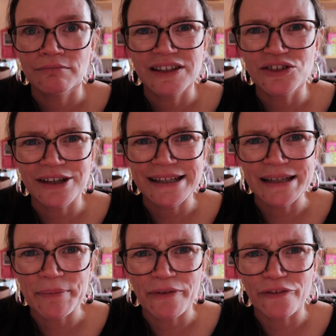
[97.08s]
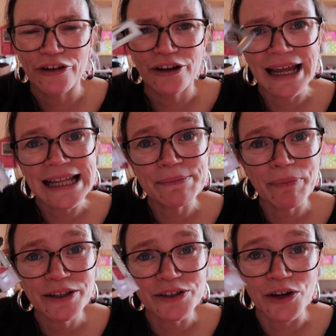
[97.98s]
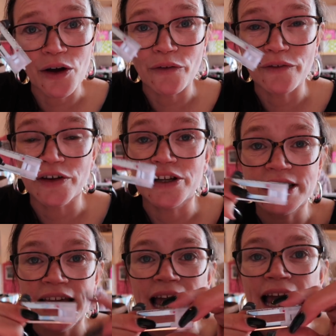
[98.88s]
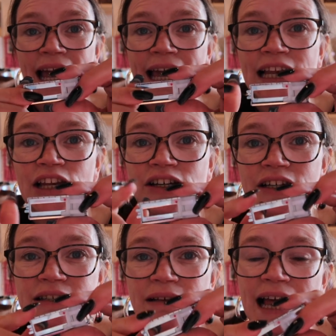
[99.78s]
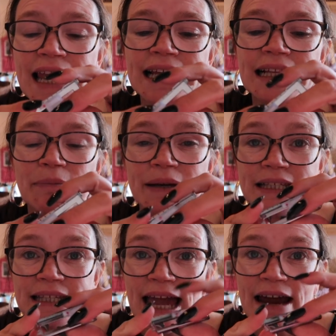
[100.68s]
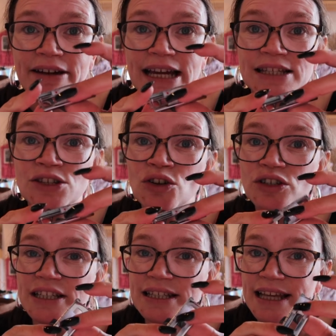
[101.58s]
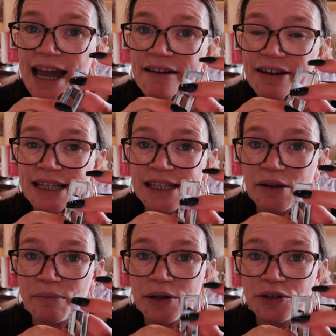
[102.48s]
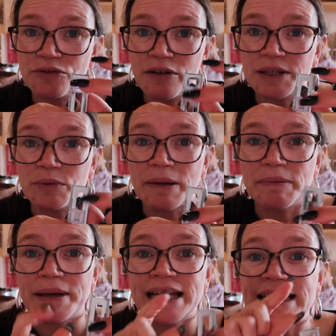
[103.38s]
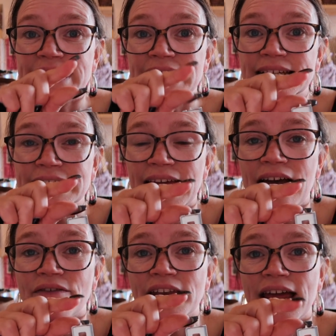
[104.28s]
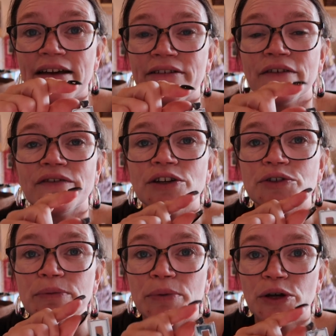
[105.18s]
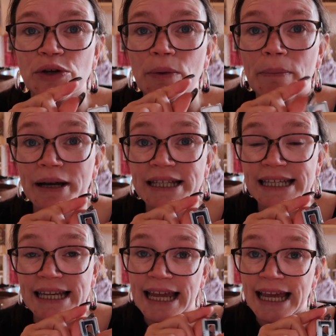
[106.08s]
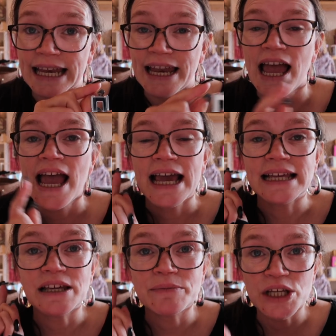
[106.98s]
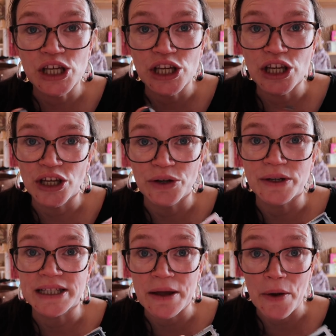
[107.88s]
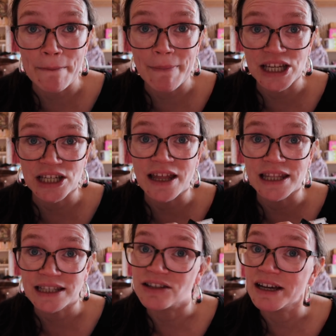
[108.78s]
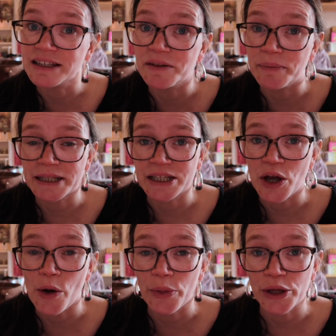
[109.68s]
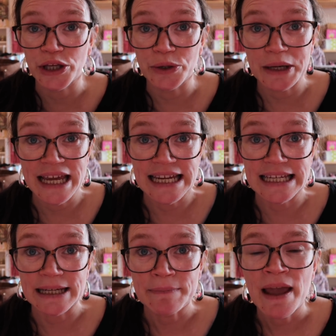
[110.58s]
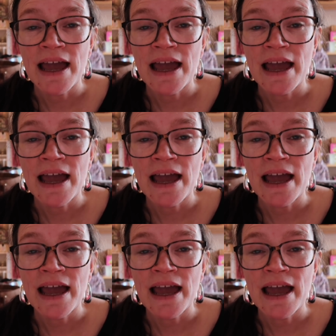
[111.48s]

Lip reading: It's not a zipper foot, it's buttonhole foot. It looks a little bit scary. It's not as scary as the computerized one because it doesn't have an area for you to put your button in. It's up to you to measure the size of the buttonhole that you need.